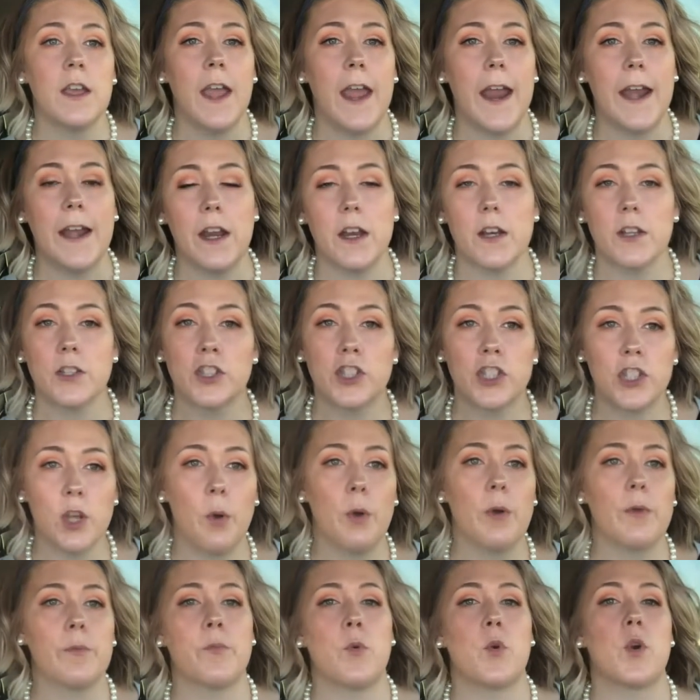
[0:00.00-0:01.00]
and it is
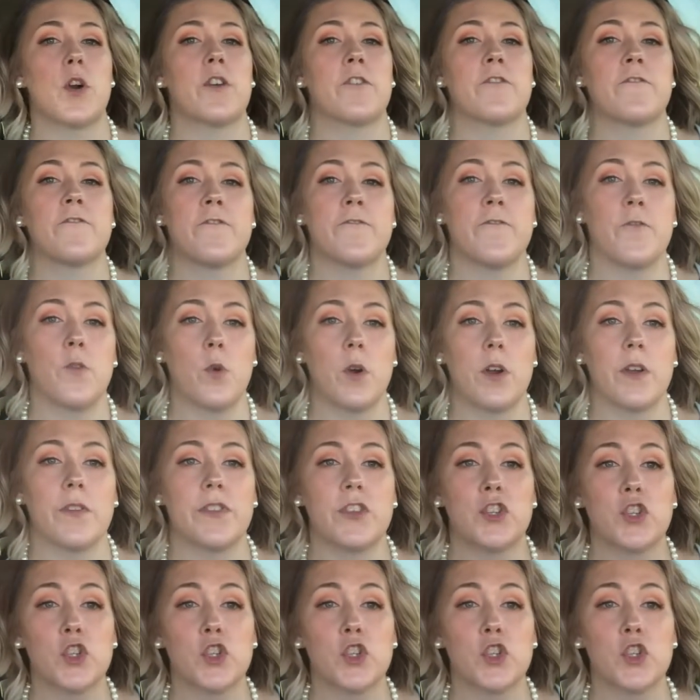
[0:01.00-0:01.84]
so important for the